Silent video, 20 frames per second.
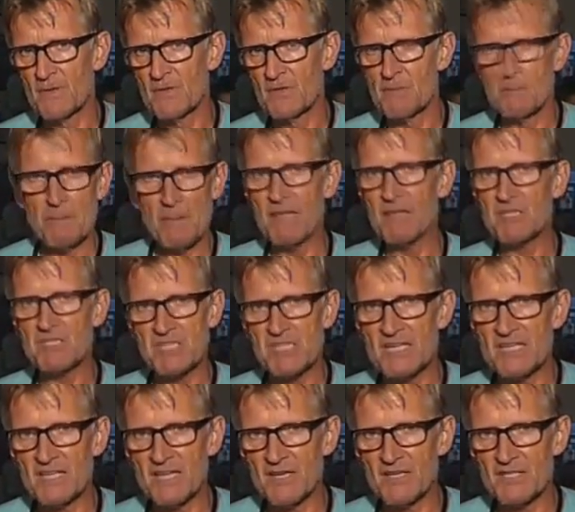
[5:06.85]
The
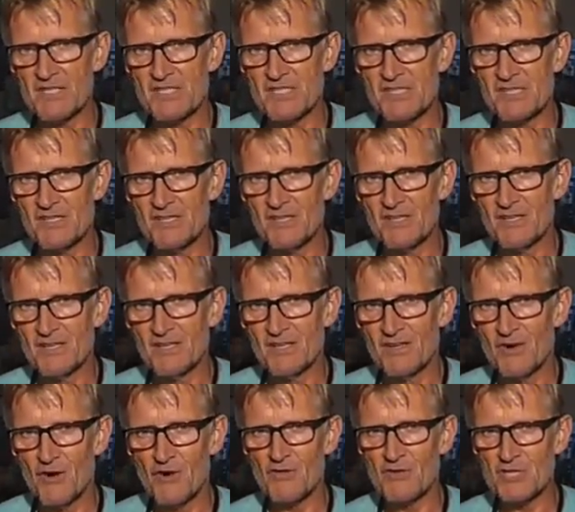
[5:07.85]
Palestinians
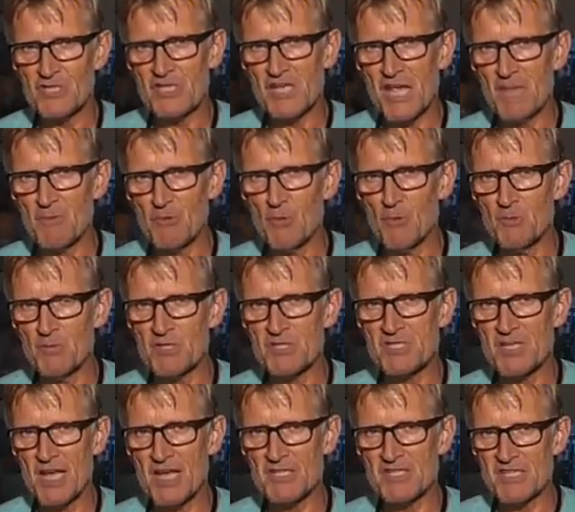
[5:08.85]
are the same humans
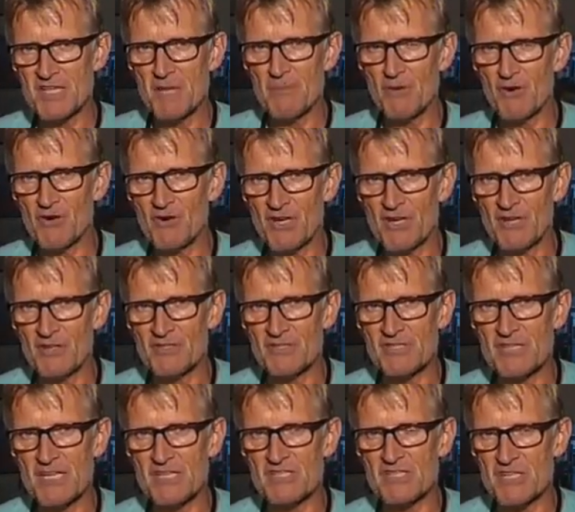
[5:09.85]
as the Americans,
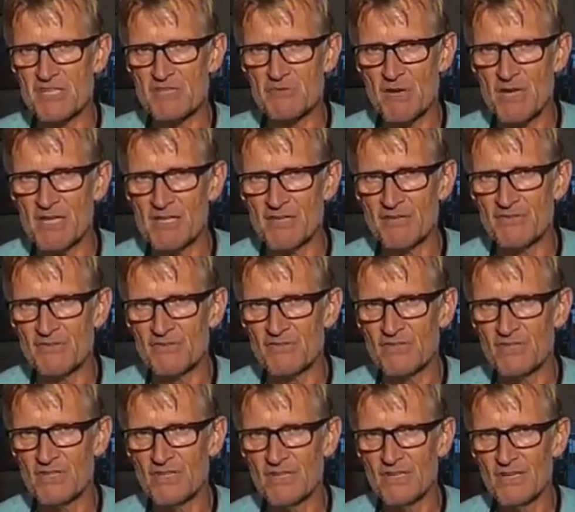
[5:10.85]
as the Israelis.
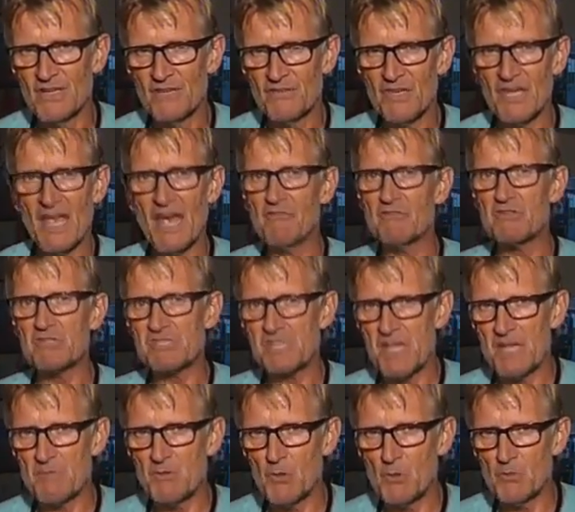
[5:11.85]
They have the
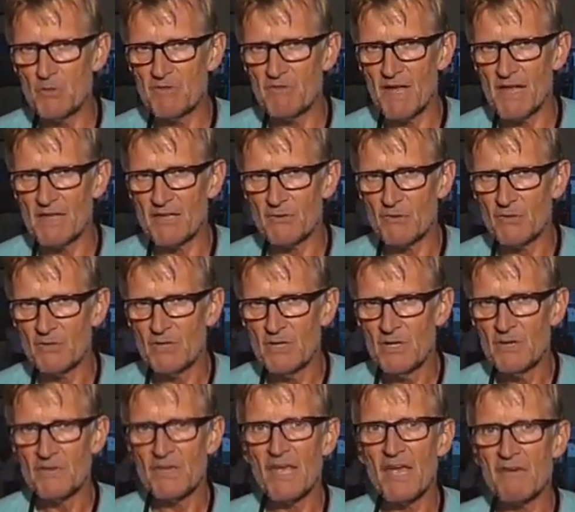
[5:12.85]
same human value.
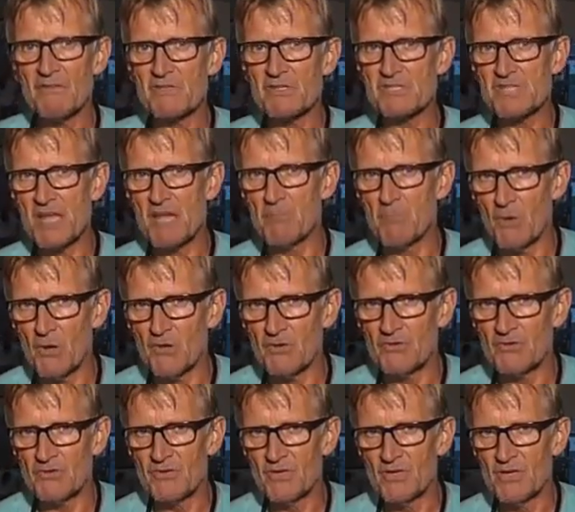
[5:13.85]
They have the same blood.